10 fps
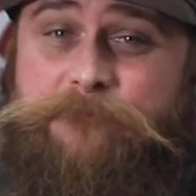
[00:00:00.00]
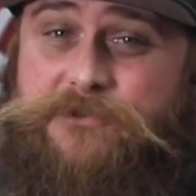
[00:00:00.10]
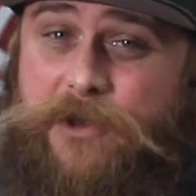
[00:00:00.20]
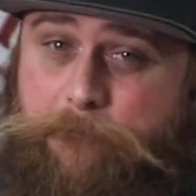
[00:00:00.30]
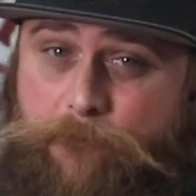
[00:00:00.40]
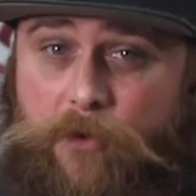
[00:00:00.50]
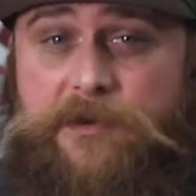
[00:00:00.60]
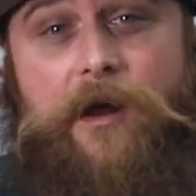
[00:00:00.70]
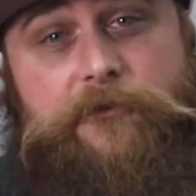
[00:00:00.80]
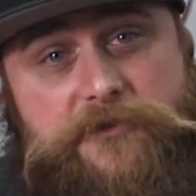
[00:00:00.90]
Some more
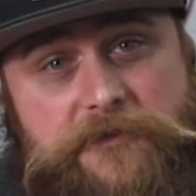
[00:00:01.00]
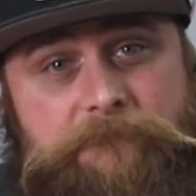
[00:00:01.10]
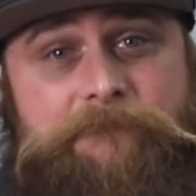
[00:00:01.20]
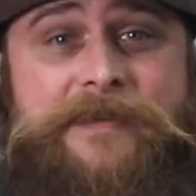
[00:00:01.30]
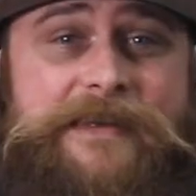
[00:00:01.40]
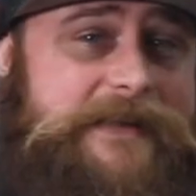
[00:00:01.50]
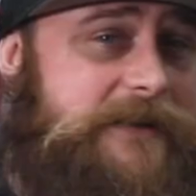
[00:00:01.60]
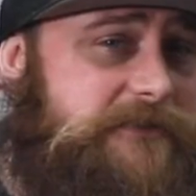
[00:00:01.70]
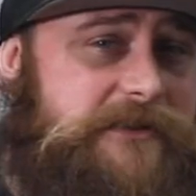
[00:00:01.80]
than others. You know,